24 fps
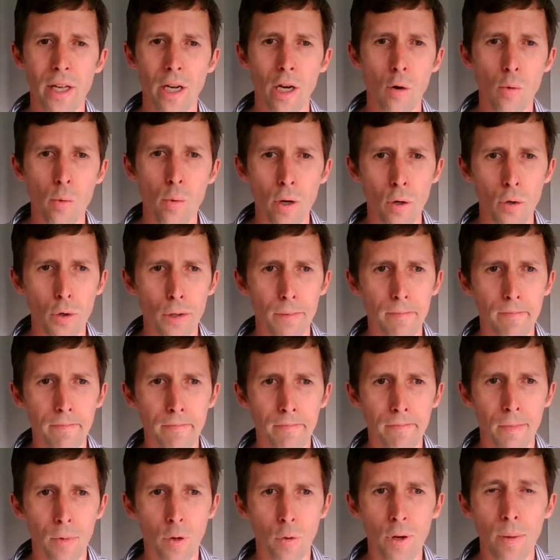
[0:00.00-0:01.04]
in our world.
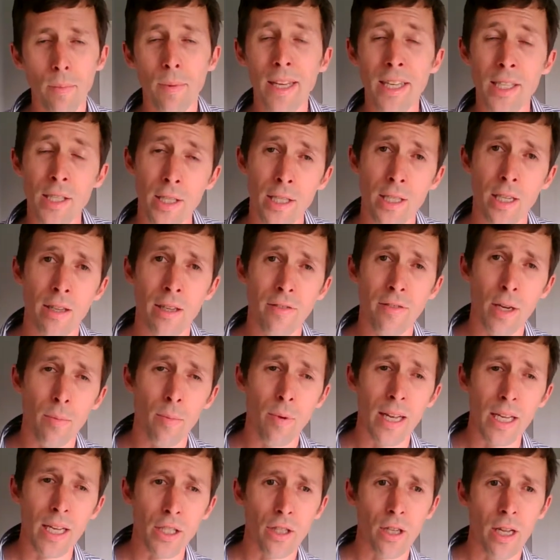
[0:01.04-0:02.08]
We are blessed to live in a
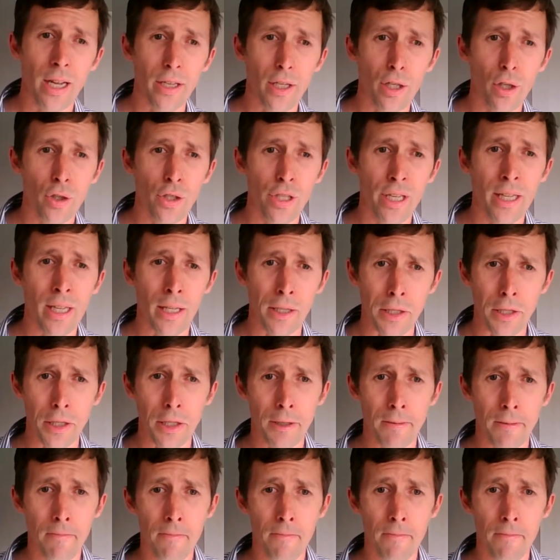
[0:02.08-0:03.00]
place like New Zealand,